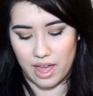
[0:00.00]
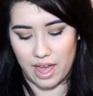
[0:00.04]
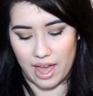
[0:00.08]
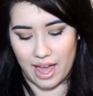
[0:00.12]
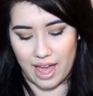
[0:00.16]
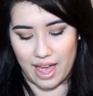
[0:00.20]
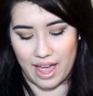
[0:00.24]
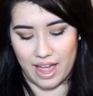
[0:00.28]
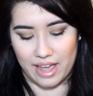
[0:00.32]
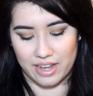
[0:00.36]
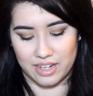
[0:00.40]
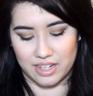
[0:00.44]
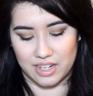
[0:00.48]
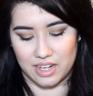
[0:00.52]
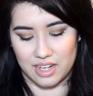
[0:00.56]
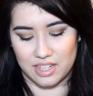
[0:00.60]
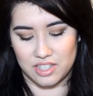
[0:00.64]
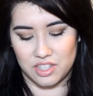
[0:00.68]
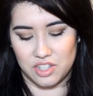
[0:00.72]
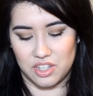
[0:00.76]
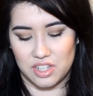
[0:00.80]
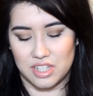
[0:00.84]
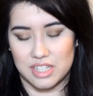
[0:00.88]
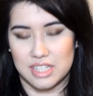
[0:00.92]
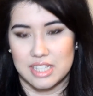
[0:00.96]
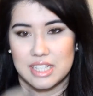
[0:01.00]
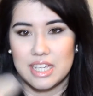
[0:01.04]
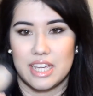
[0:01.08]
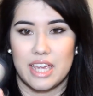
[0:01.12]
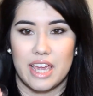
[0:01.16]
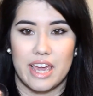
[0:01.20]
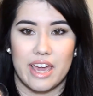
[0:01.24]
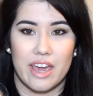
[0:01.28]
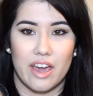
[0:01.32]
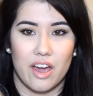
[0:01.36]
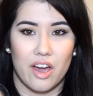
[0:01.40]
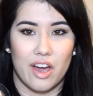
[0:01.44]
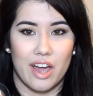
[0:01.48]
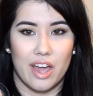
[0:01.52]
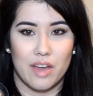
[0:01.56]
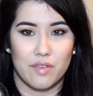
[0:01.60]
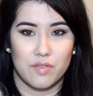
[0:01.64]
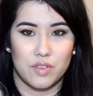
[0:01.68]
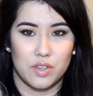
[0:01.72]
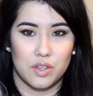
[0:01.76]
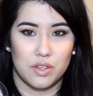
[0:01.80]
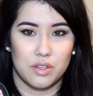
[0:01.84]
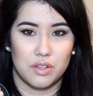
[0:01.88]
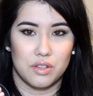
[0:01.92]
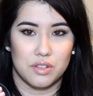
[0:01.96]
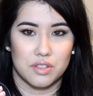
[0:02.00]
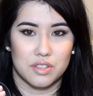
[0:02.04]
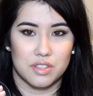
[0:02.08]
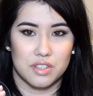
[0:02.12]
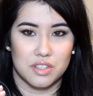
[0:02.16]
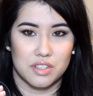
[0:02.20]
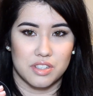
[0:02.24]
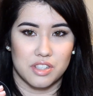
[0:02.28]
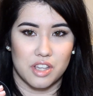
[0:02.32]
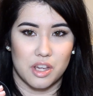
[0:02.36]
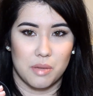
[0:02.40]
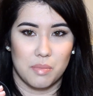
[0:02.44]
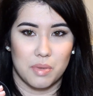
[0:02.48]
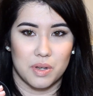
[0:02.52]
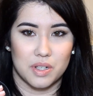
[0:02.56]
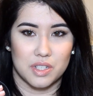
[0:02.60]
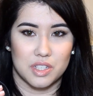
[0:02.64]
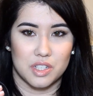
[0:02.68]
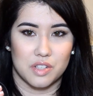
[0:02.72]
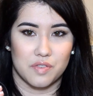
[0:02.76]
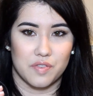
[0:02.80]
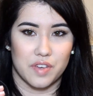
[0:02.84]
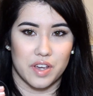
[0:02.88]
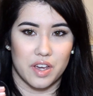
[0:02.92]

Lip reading: And as you can see here, I have used so much of it.